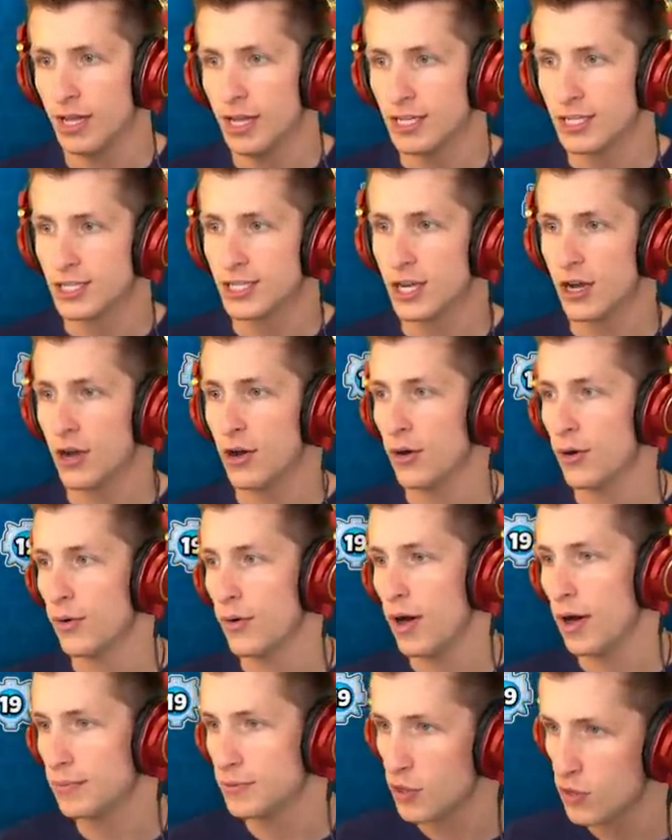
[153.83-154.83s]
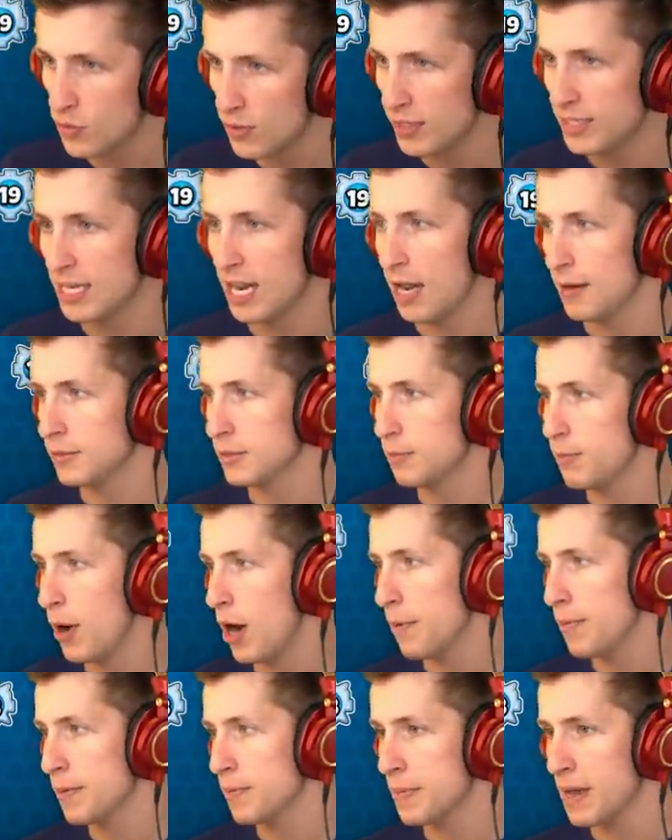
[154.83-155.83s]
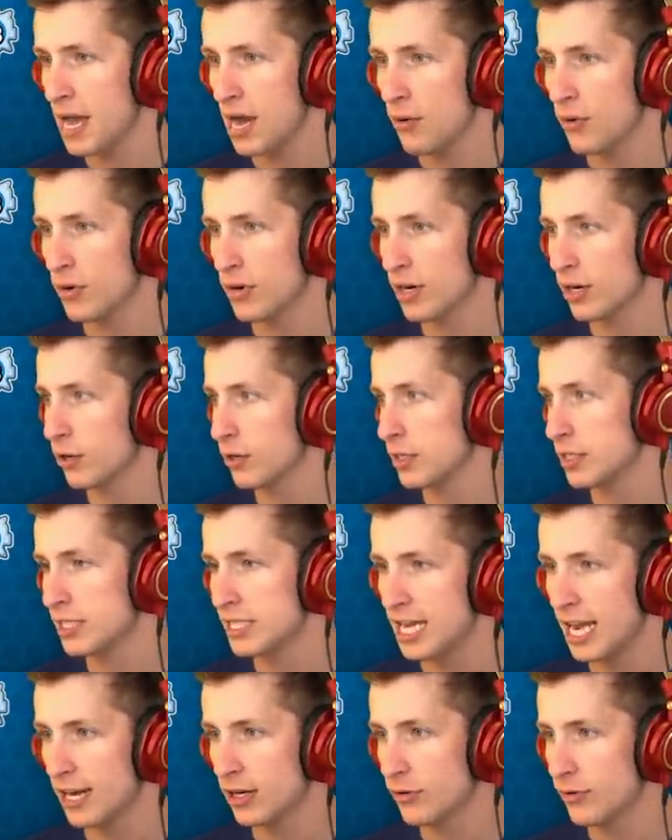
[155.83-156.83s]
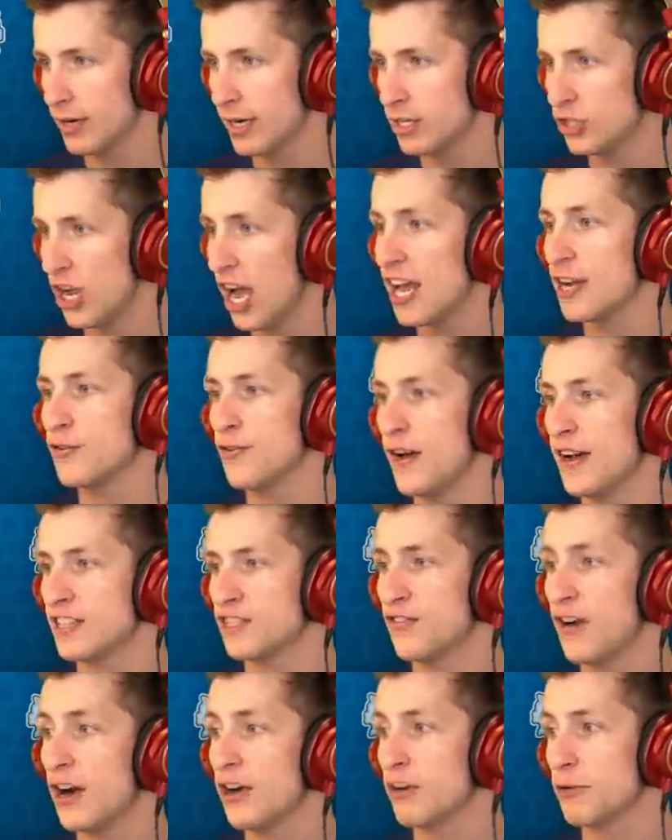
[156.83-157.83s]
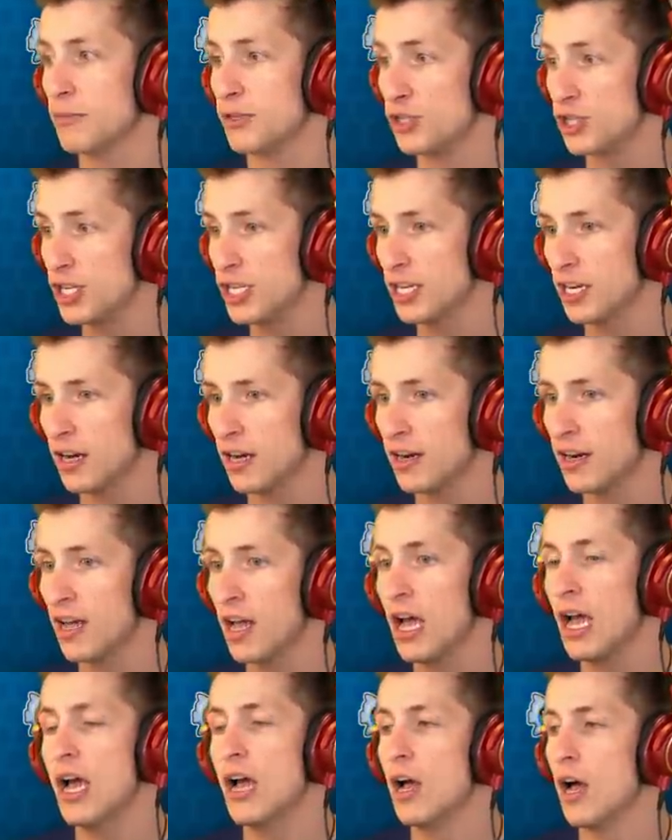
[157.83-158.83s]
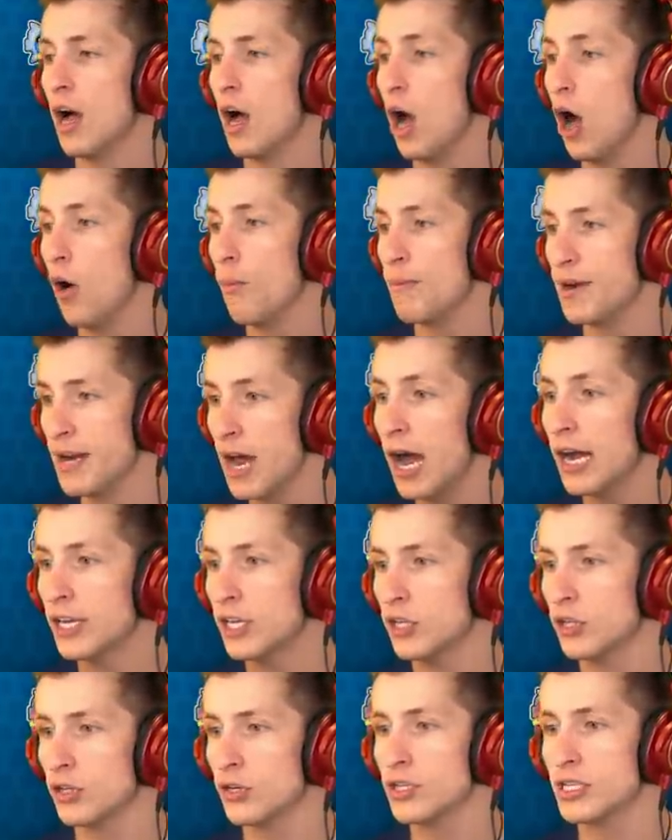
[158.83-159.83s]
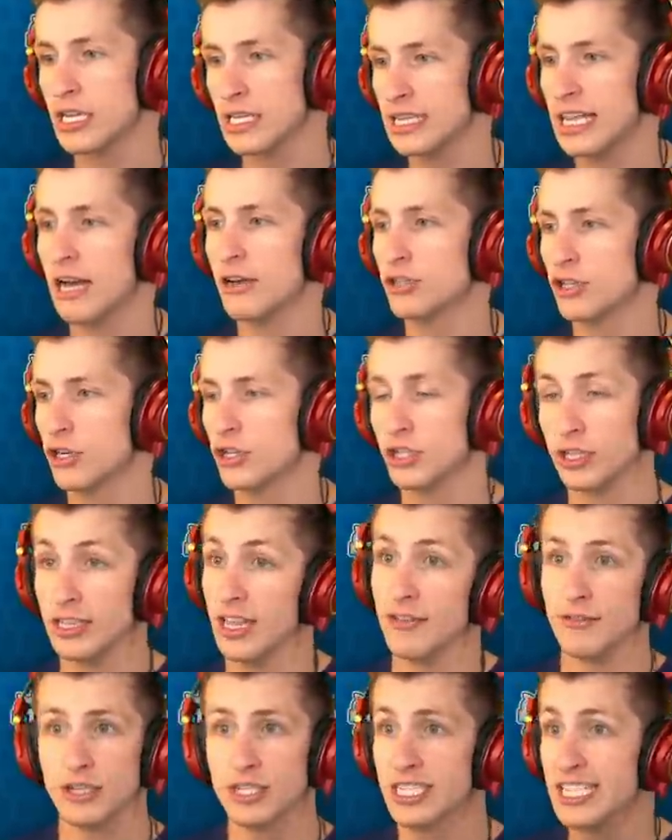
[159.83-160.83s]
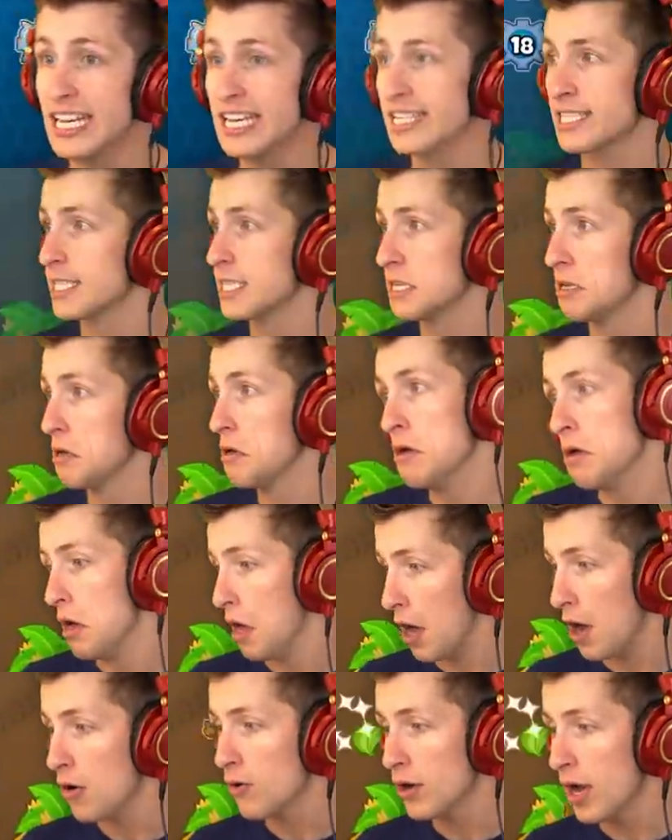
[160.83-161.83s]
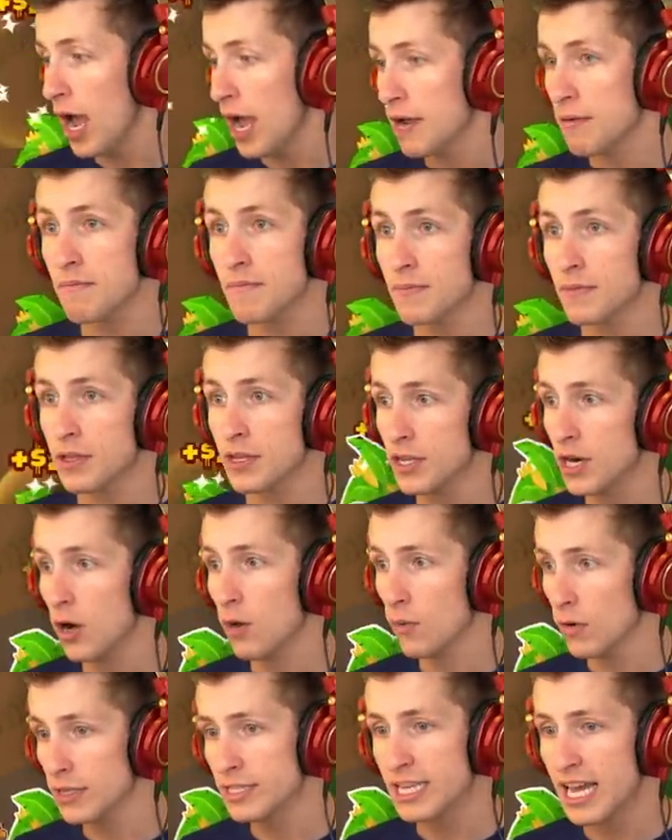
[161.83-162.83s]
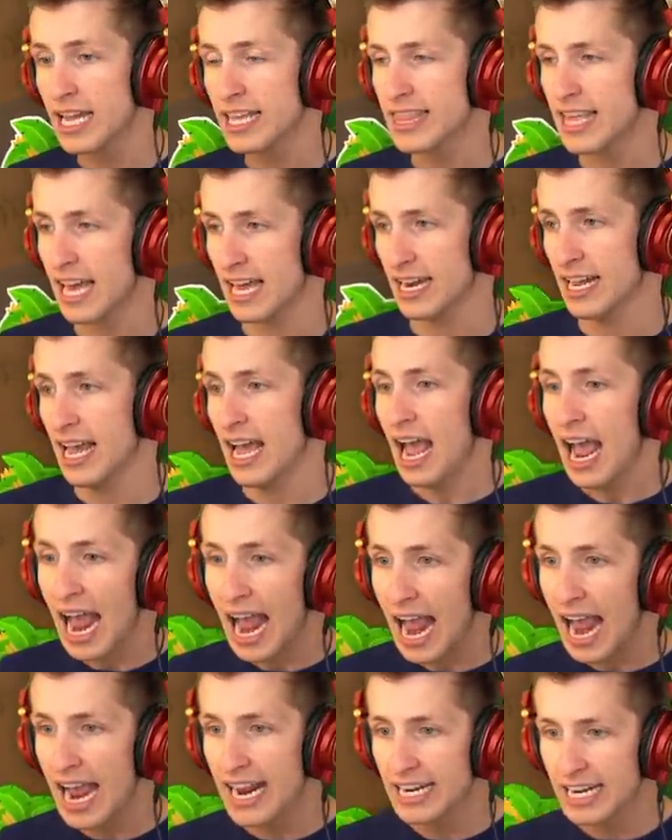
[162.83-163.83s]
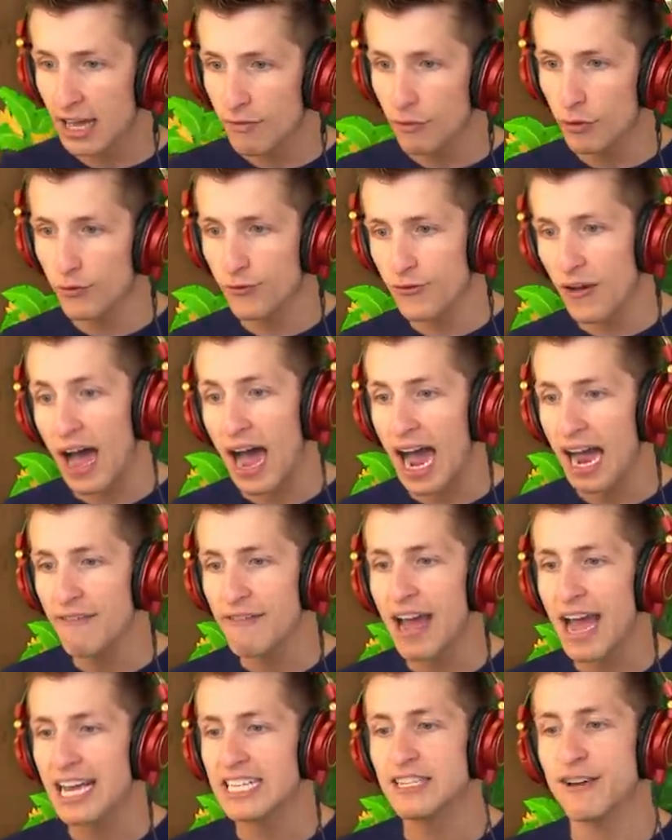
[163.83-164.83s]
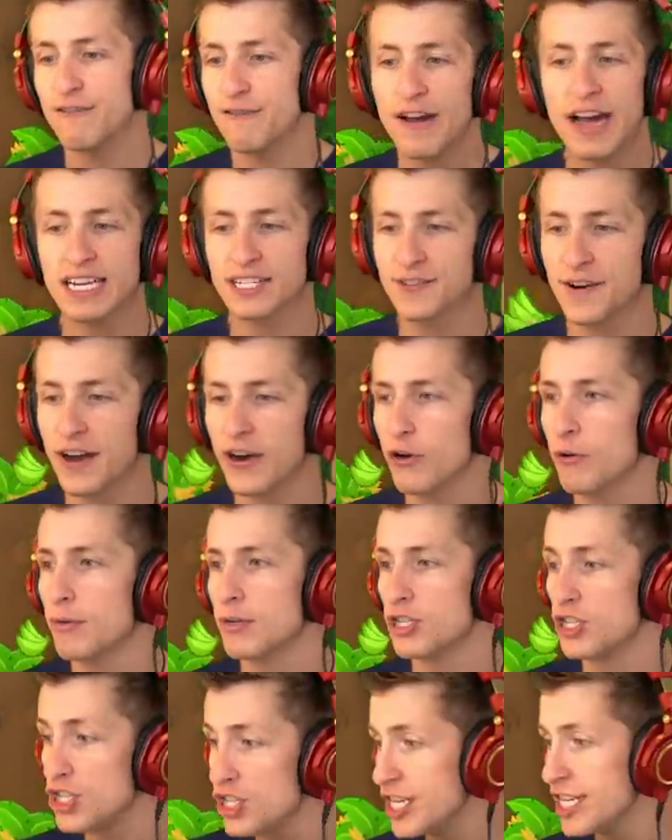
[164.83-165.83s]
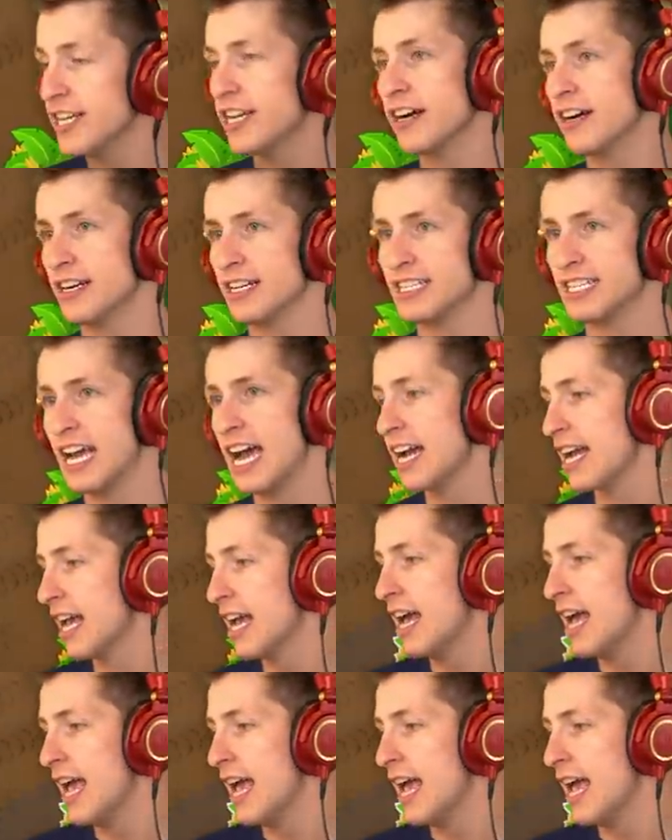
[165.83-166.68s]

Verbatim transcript: So up to three times popping power, increase attack range, adds fast firing machine gun, Oh, binoculars at allow church level 6. Okay, you know, we'll take that. And level 5 adds a fast-firing machine gun attack.